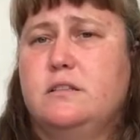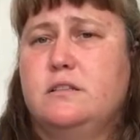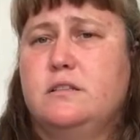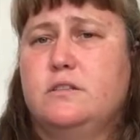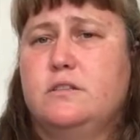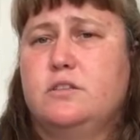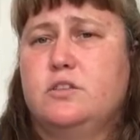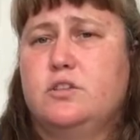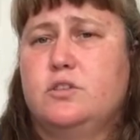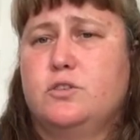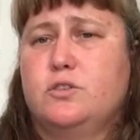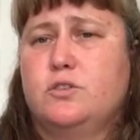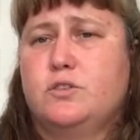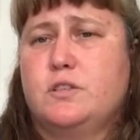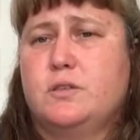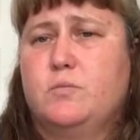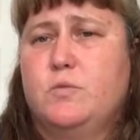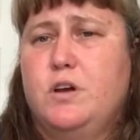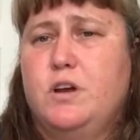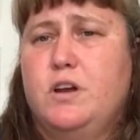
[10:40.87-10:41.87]
the turtles
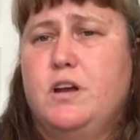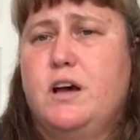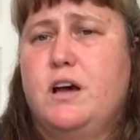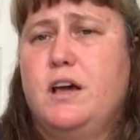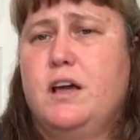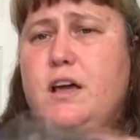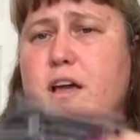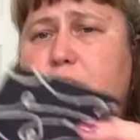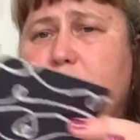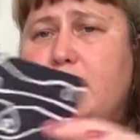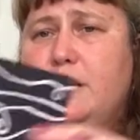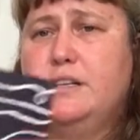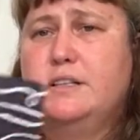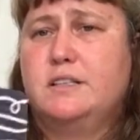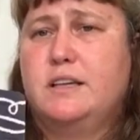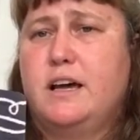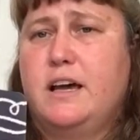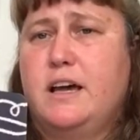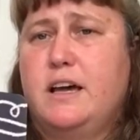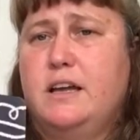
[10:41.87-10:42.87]
and whatnot, and
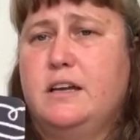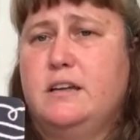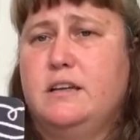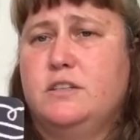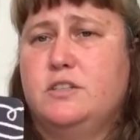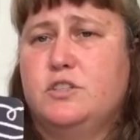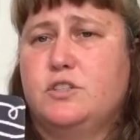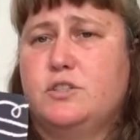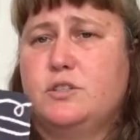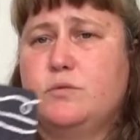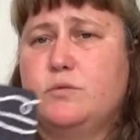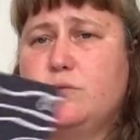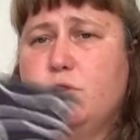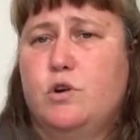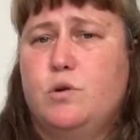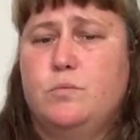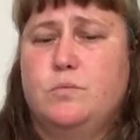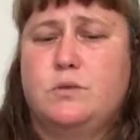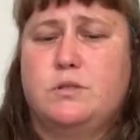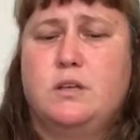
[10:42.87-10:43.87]
inside is just the
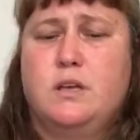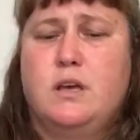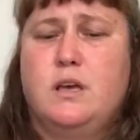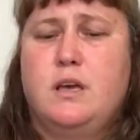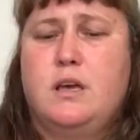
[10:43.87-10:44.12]
ropes.